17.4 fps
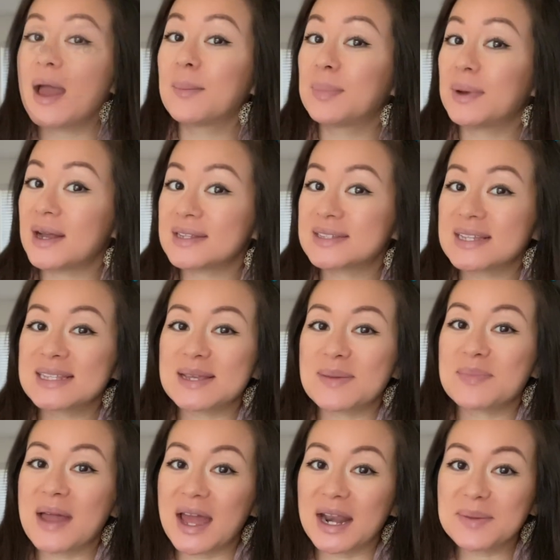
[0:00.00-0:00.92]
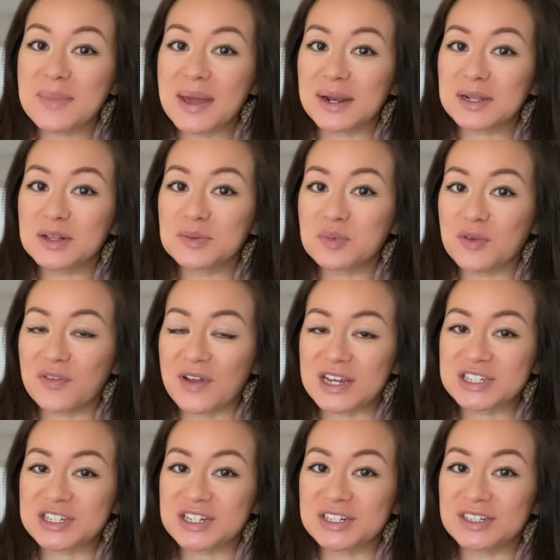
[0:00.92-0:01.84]
But since I'm not a medical
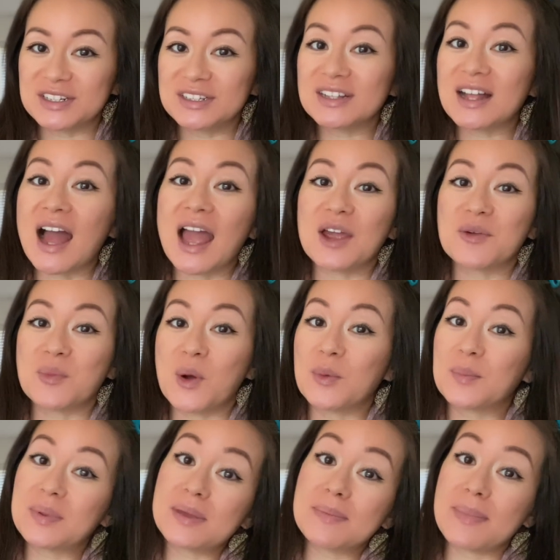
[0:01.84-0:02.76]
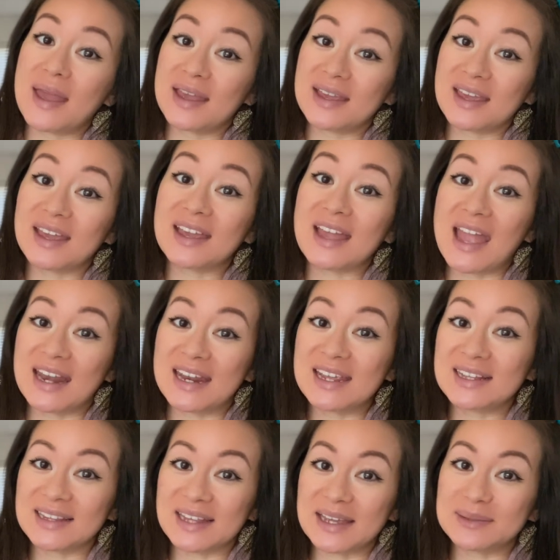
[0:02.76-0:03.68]
professional, I won't be making any
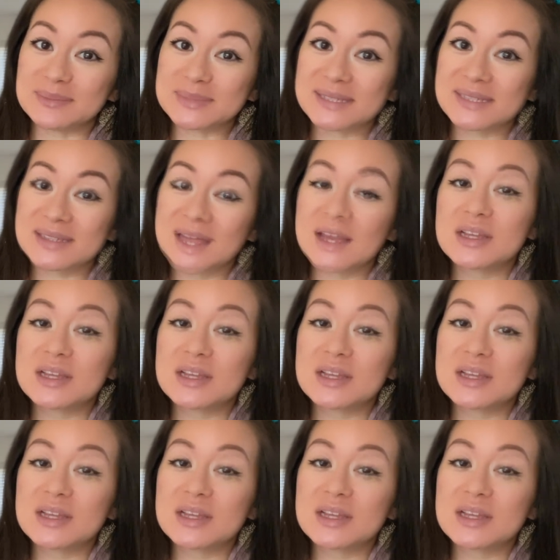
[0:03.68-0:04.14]
claims.